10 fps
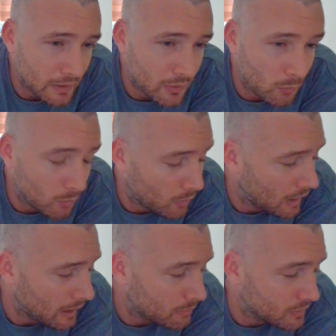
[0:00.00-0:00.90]
that what
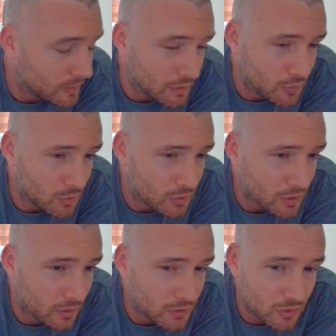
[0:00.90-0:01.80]
happens is you
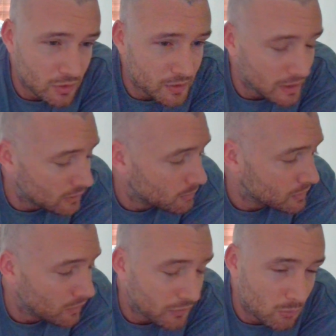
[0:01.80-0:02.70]
start to just see them as
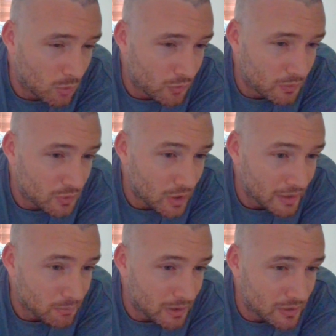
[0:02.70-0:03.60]
nothing more than
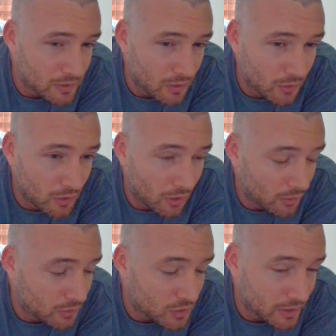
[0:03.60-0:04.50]
chess pieces
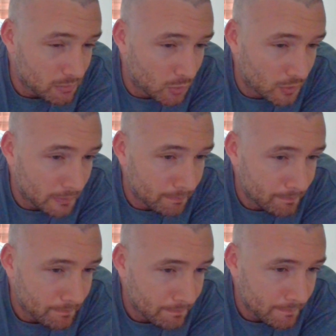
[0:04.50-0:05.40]
on a chessboard.
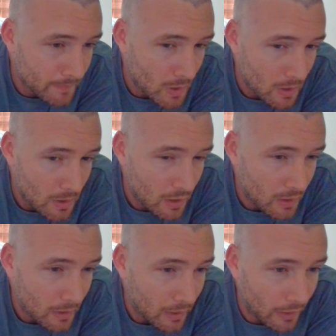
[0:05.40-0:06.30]

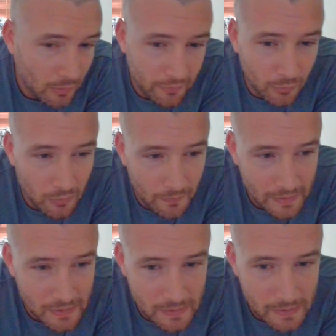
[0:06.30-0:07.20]
And I thought that
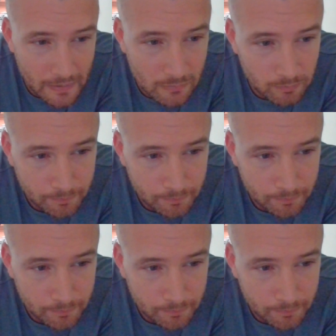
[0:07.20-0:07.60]
that's insane.